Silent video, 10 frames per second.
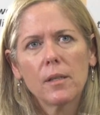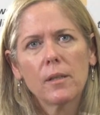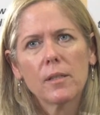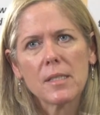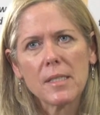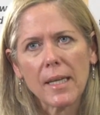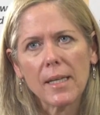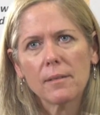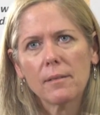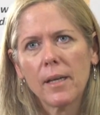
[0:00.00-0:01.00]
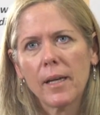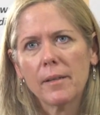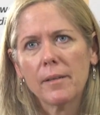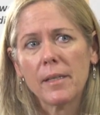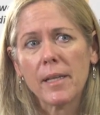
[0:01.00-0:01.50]
the state
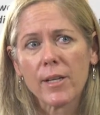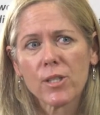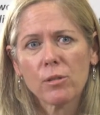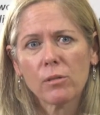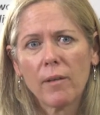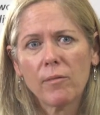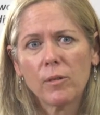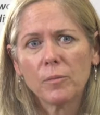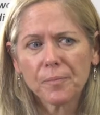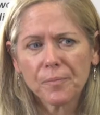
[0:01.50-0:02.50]
and the national level,